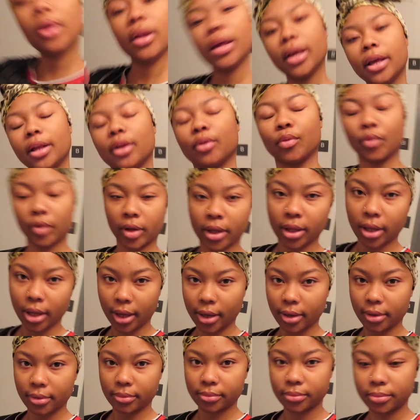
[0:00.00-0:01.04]
gonna get a ring
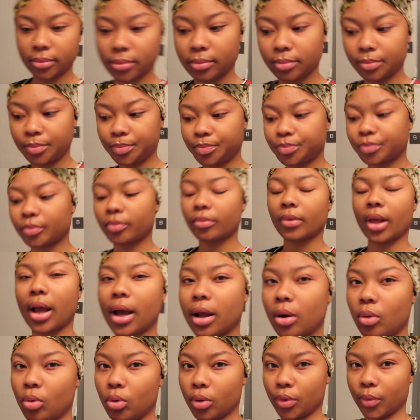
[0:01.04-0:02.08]
light. I
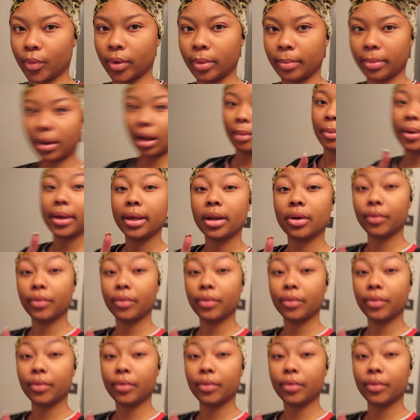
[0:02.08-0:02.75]
gotta order one, but I'm gonna get